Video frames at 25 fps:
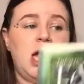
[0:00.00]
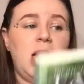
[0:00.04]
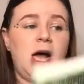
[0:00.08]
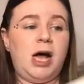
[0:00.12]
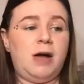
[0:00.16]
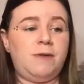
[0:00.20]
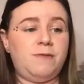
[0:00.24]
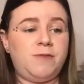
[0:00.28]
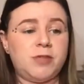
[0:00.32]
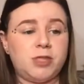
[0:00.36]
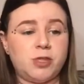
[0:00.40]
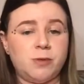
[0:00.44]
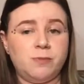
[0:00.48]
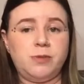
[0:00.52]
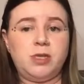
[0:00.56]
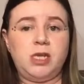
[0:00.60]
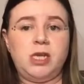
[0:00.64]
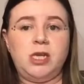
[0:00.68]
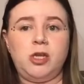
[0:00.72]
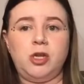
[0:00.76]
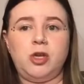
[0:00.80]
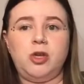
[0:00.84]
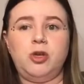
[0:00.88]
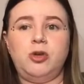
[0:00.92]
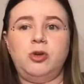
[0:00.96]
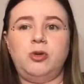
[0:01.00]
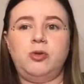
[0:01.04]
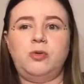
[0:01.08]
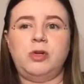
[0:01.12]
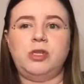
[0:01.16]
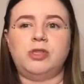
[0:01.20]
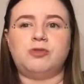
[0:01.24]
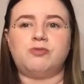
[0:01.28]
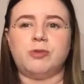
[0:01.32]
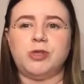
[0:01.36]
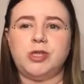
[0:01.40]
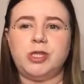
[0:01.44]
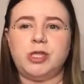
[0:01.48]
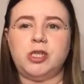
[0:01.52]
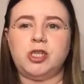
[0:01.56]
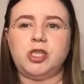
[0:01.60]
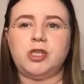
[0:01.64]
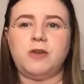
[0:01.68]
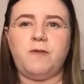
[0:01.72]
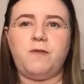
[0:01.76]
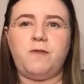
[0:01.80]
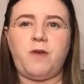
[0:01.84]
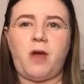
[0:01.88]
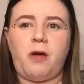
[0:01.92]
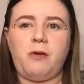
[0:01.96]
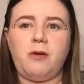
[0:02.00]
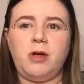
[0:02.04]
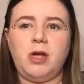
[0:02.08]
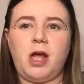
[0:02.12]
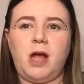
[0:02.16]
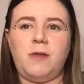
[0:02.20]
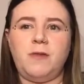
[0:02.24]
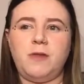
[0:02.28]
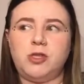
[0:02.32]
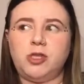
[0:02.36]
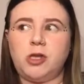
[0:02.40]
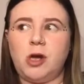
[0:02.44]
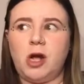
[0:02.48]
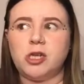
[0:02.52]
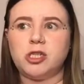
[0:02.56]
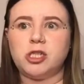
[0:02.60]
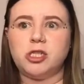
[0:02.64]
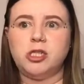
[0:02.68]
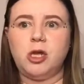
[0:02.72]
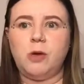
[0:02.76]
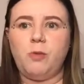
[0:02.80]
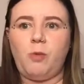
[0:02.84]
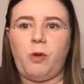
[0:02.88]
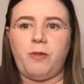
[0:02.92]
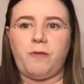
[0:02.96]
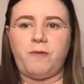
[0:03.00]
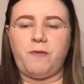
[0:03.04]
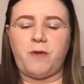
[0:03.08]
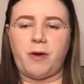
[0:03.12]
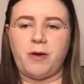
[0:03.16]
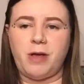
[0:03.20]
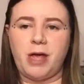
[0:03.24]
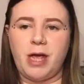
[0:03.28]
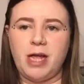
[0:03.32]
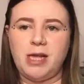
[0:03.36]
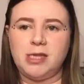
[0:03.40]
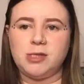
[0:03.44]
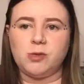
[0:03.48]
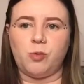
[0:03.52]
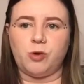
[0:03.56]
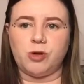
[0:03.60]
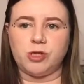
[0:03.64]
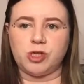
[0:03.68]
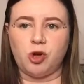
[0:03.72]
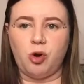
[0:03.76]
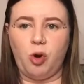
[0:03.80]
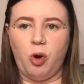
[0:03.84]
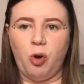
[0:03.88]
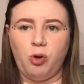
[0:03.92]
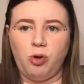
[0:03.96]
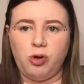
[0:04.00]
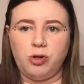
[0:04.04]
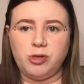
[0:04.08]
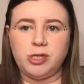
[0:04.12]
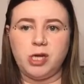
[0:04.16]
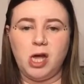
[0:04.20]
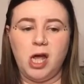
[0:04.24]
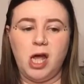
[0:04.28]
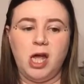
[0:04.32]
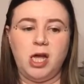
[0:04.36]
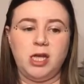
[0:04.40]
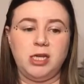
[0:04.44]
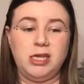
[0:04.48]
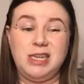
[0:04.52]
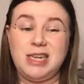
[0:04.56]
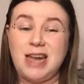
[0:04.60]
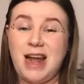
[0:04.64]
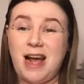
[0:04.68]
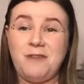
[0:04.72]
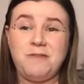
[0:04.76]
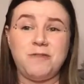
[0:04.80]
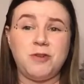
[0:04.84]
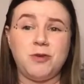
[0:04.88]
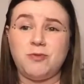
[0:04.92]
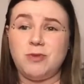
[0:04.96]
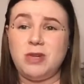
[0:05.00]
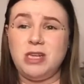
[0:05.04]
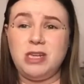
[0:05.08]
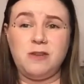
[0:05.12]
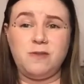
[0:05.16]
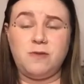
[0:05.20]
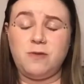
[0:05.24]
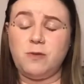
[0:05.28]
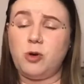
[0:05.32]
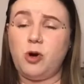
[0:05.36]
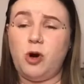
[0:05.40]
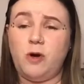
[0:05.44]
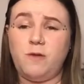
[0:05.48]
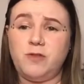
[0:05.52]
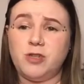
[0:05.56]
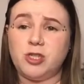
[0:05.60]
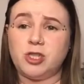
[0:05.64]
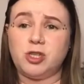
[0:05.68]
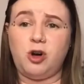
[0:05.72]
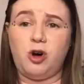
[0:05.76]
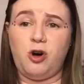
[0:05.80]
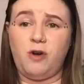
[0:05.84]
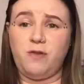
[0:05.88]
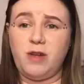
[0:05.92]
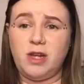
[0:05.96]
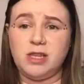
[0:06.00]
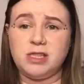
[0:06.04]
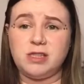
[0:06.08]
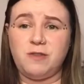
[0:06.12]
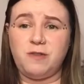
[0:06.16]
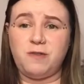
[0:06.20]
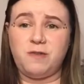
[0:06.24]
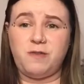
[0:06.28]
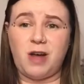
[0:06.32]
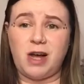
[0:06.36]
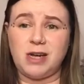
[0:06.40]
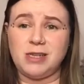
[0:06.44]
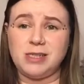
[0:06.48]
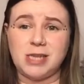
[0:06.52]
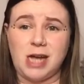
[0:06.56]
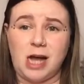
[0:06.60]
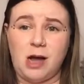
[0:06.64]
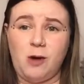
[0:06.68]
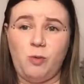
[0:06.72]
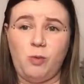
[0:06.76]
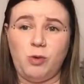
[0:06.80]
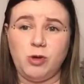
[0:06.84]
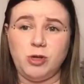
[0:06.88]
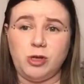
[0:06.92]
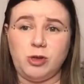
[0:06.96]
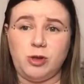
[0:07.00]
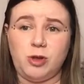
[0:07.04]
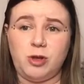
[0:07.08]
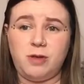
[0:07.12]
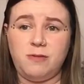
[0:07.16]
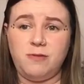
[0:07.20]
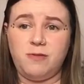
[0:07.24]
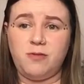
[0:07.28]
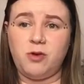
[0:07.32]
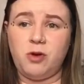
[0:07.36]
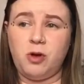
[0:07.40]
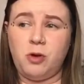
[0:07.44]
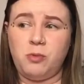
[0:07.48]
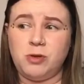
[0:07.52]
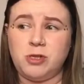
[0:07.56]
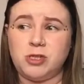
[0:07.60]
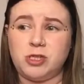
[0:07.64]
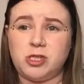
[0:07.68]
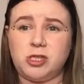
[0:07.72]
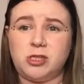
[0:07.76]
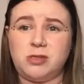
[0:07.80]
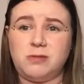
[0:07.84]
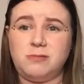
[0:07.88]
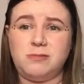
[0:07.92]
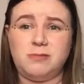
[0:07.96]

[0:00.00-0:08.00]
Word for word: and for somebody who is researching a ferry and they don't actually know what the ferry is or what it's called you'd have to read it from cover to cover to find out what you're looking for which